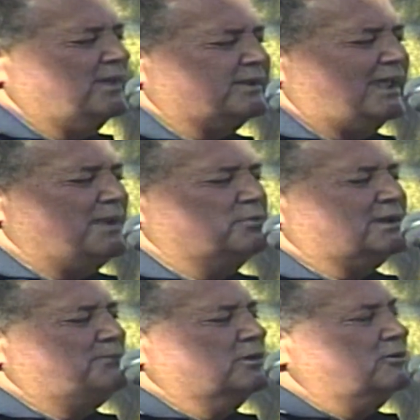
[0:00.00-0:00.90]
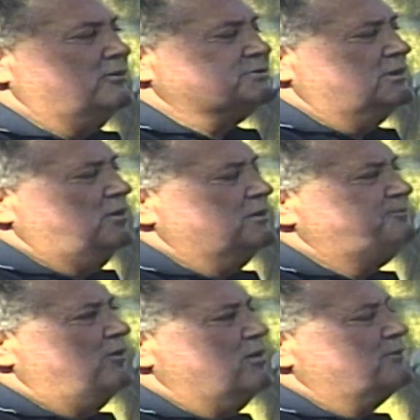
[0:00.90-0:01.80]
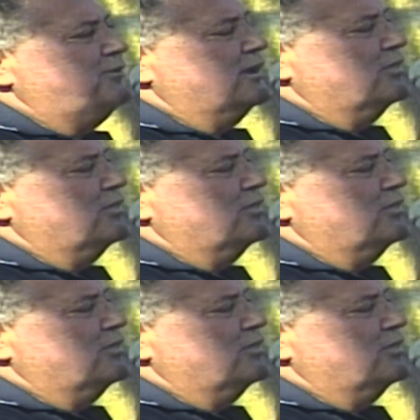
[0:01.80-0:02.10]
that camp would come across and light a fire in front of